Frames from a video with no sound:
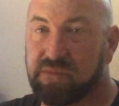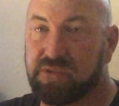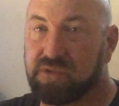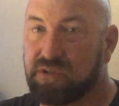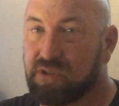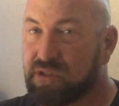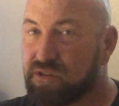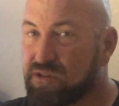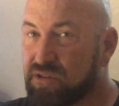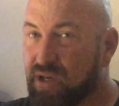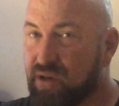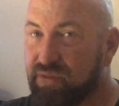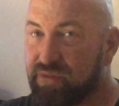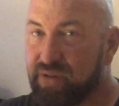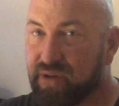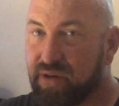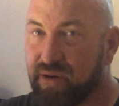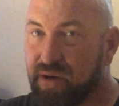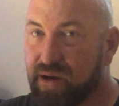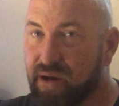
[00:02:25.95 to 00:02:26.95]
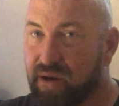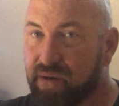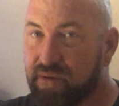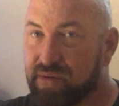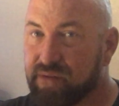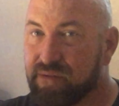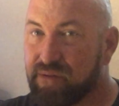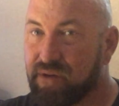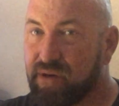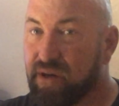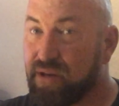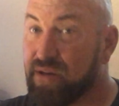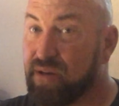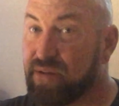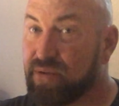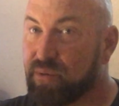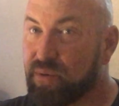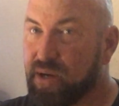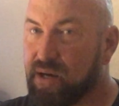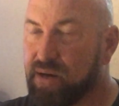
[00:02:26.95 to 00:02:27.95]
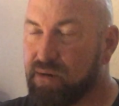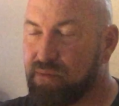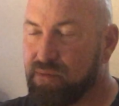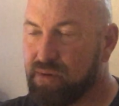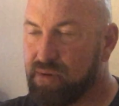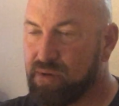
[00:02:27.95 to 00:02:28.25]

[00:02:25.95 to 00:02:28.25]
So let's try and figure out another route.